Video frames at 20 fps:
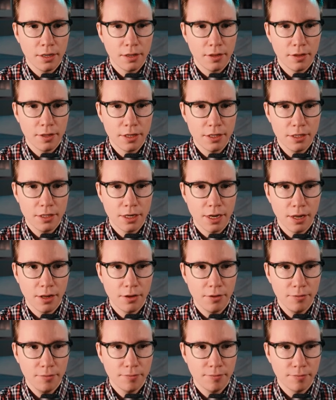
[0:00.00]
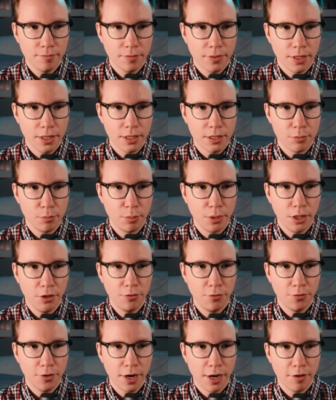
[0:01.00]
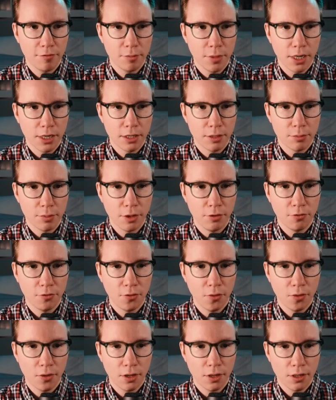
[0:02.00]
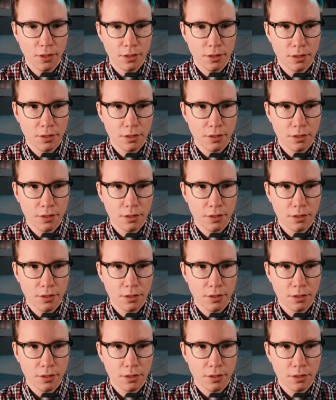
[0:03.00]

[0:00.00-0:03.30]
this cell, it's B5 minus B4.